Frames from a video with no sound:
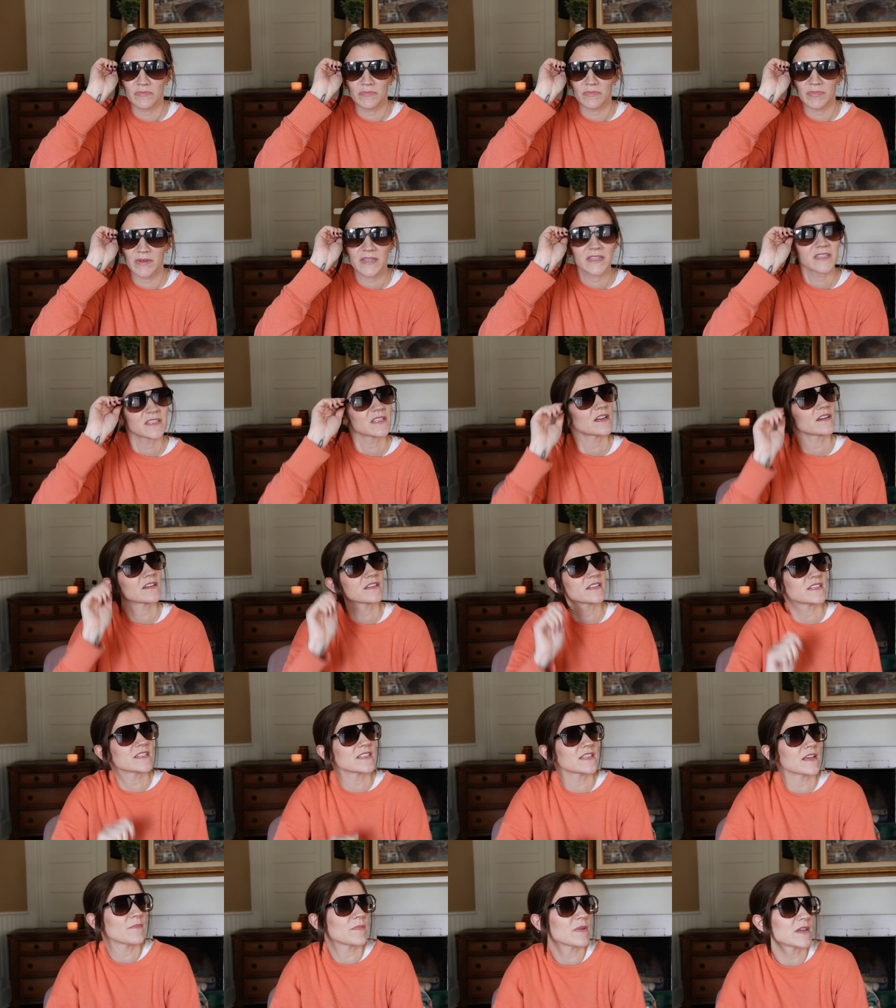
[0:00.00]
Big sun,
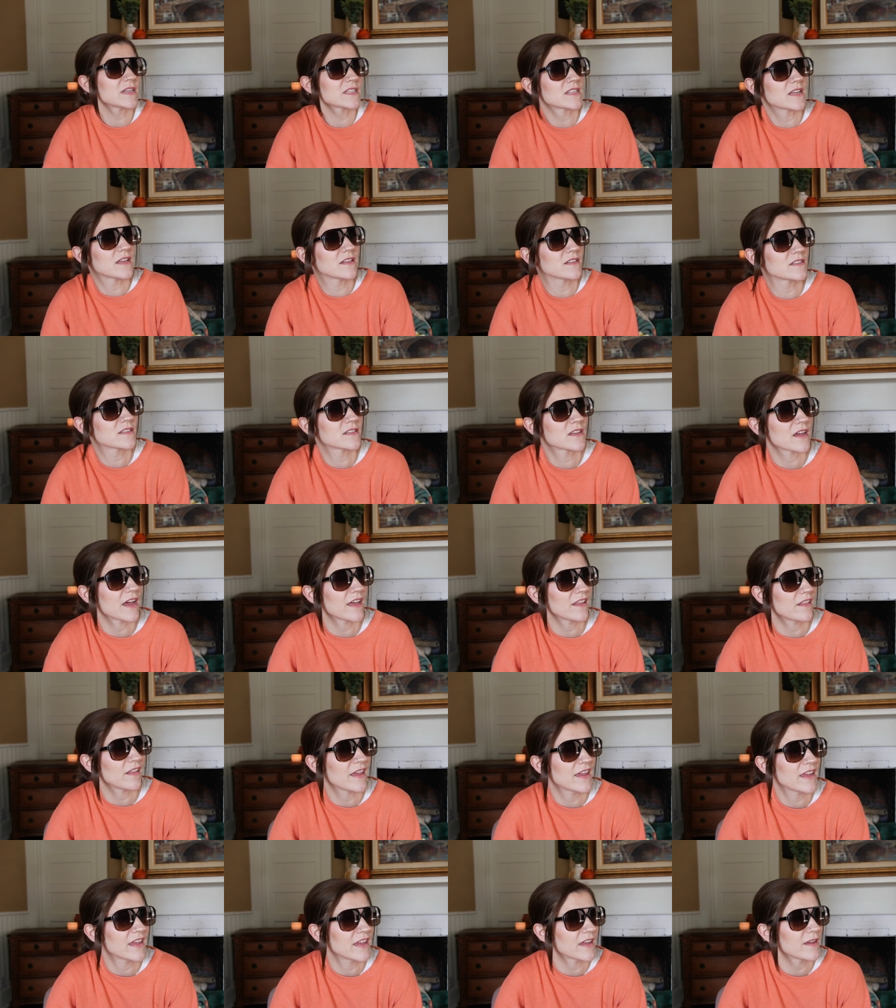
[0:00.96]
does that make sense? I
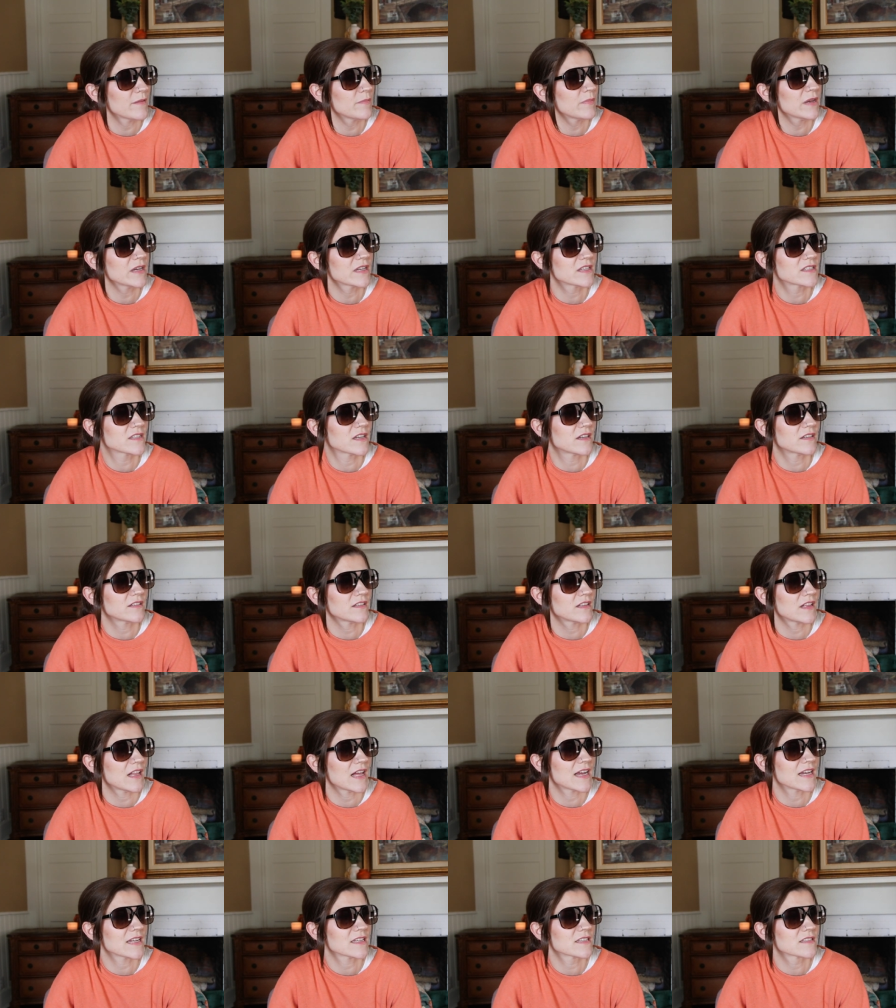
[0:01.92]
like a big
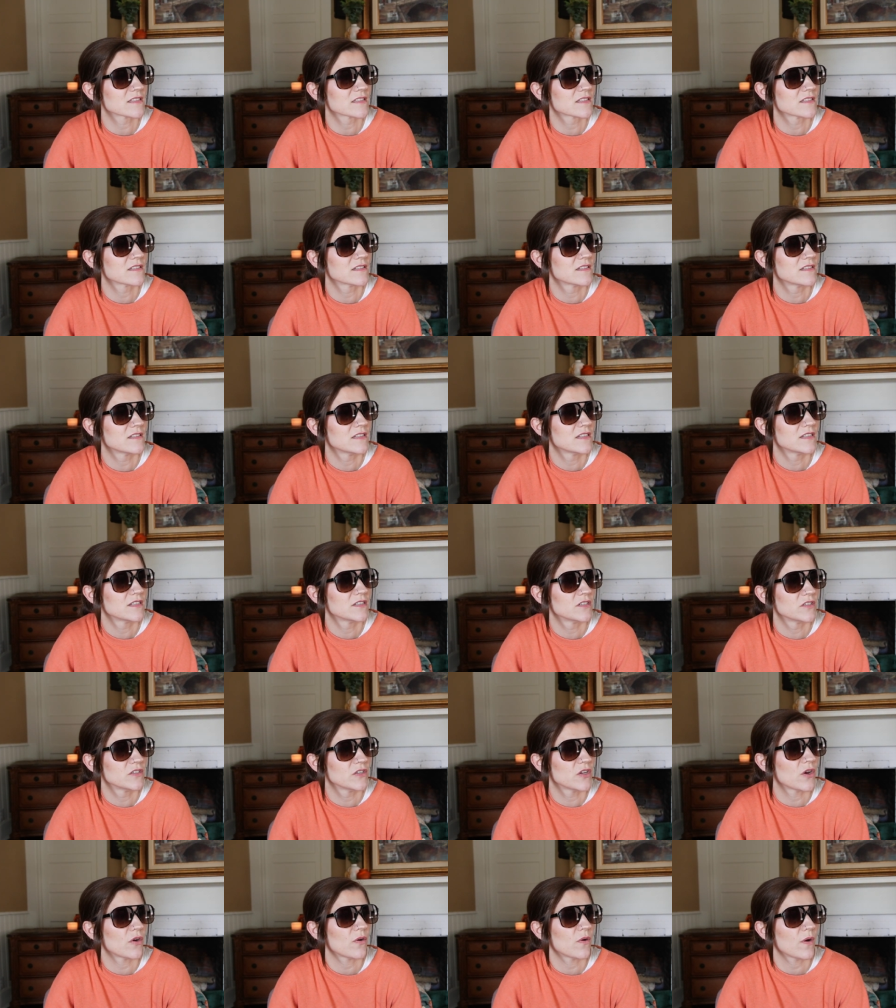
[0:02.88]
sunglass.
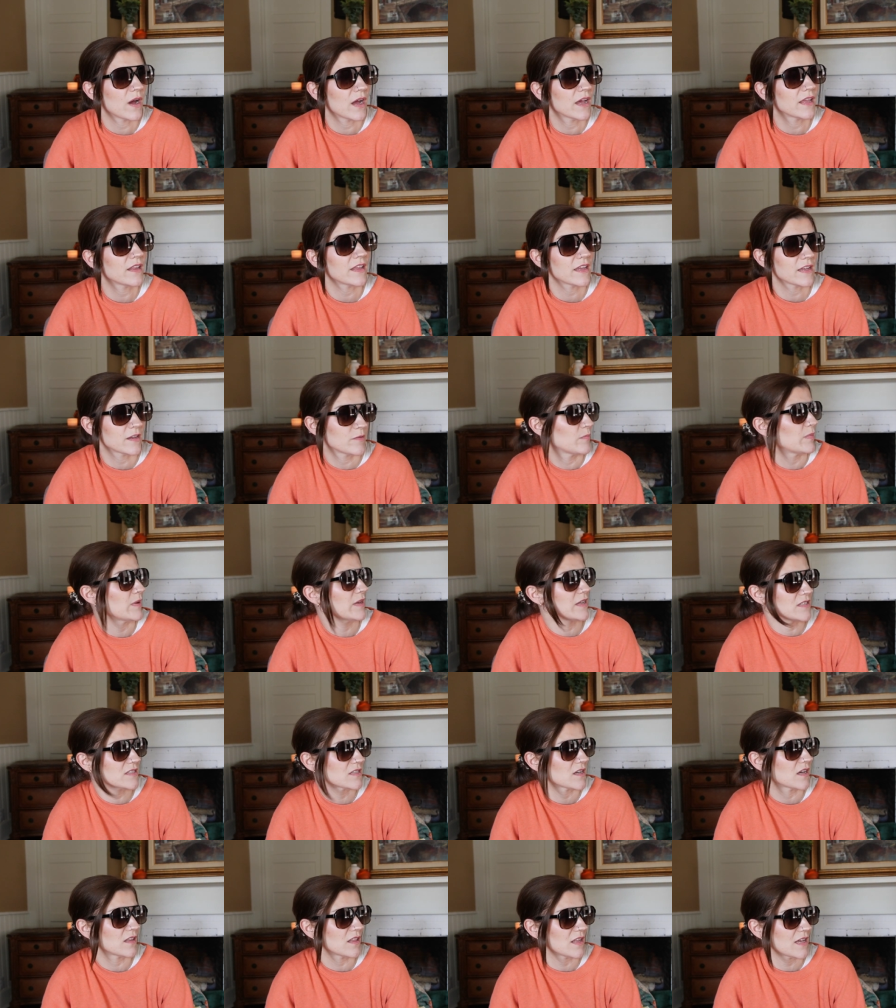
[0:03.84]
No, I like big
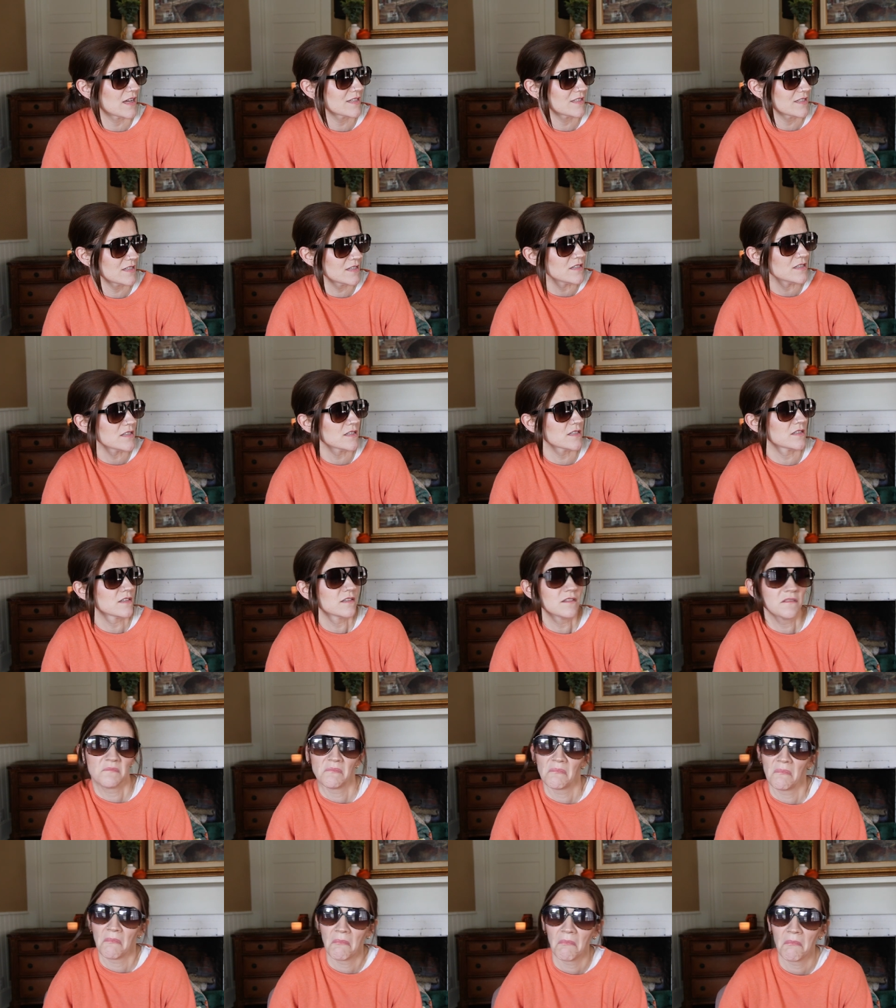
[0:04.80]
sunglasses.
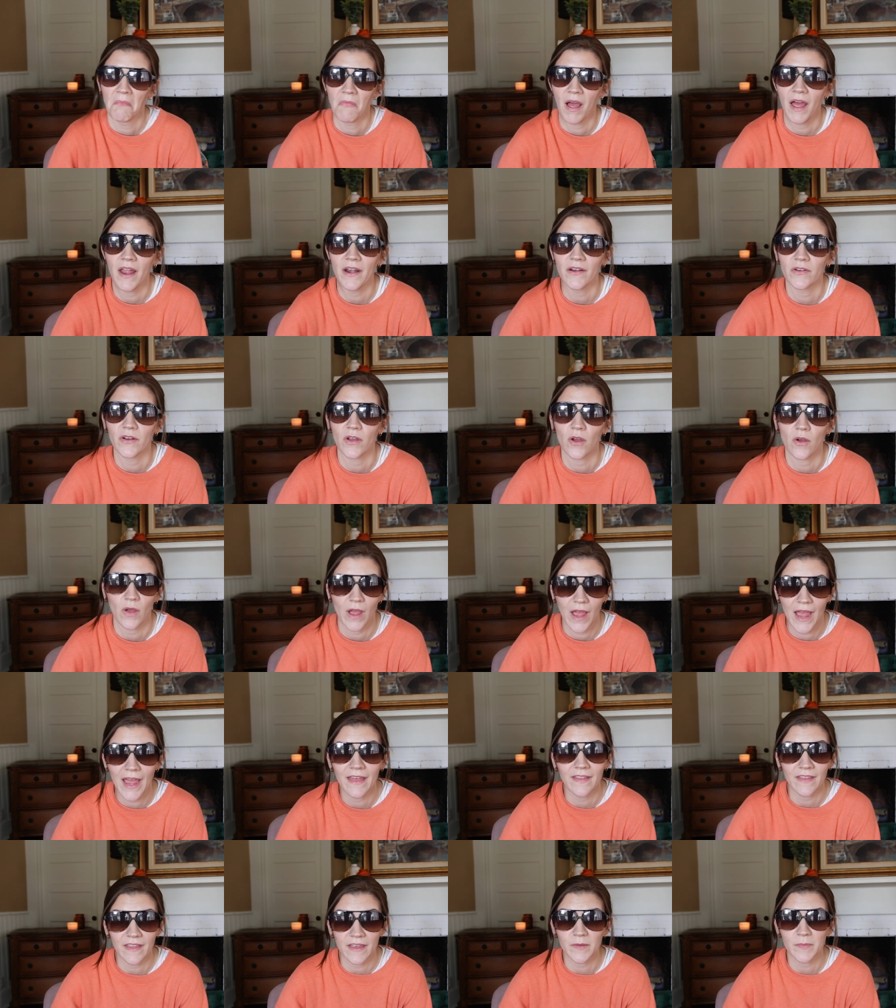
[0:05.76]
I don't know.
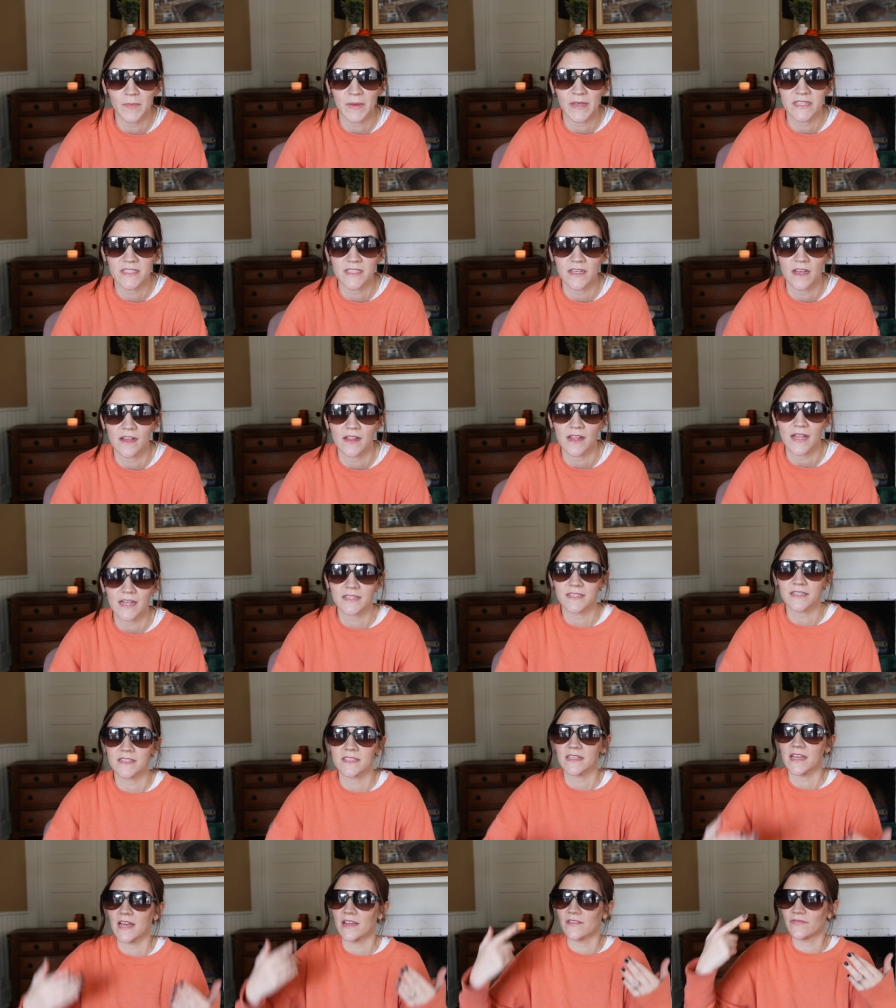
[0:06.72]
I like big
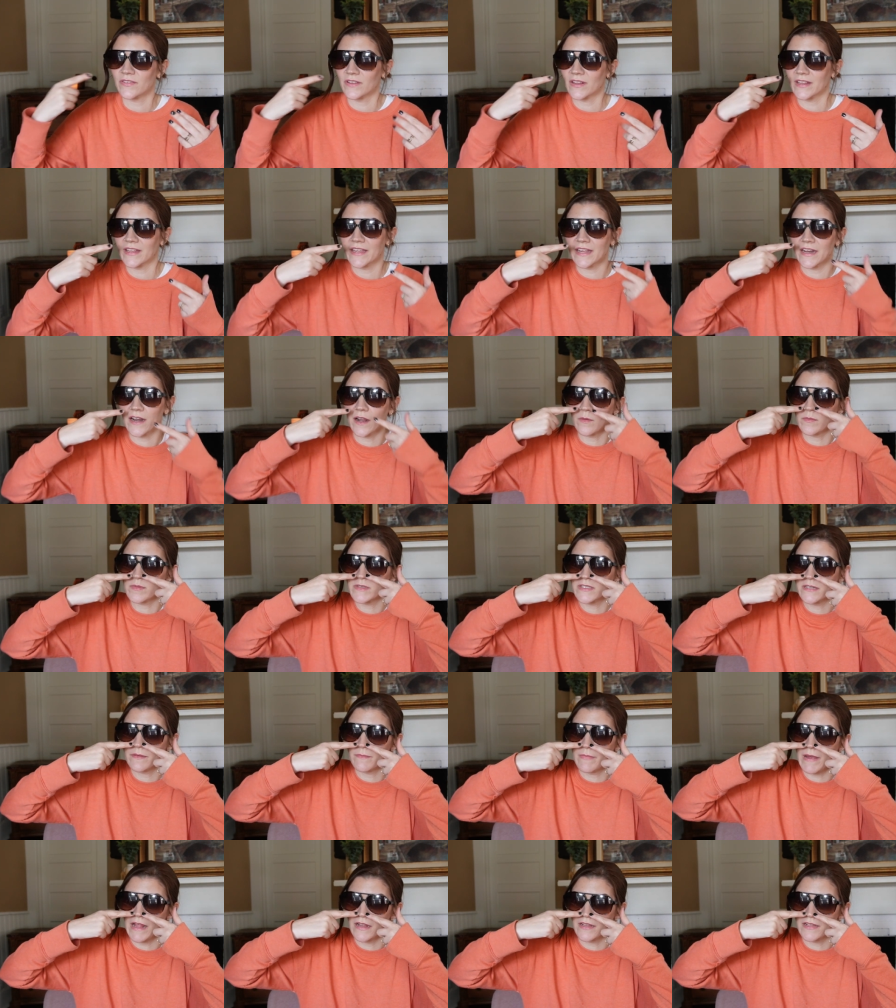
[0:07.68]
sunglasses. I feel like it helps
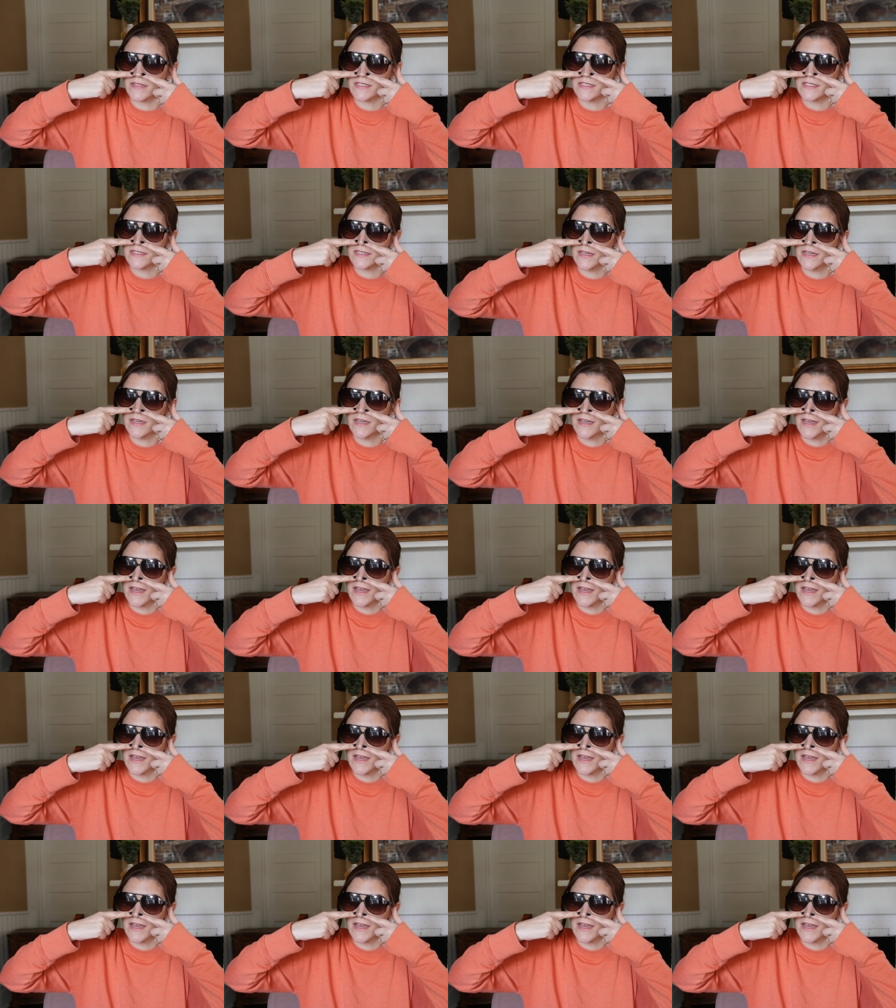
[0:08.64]
to balance